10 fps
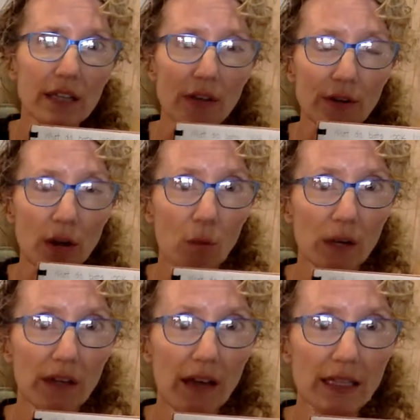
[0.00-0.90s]
there are
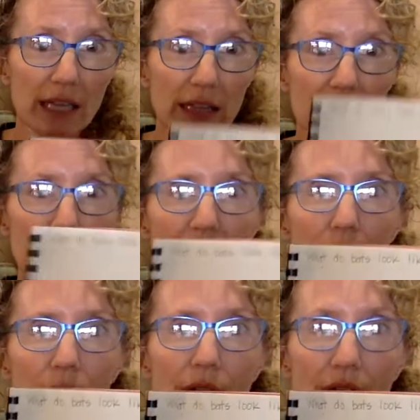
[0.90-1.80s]
more lines on this
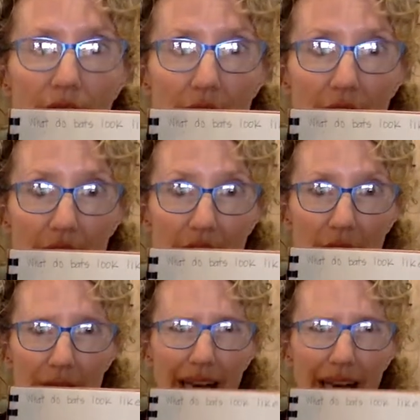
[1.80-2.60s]
paper than there are here.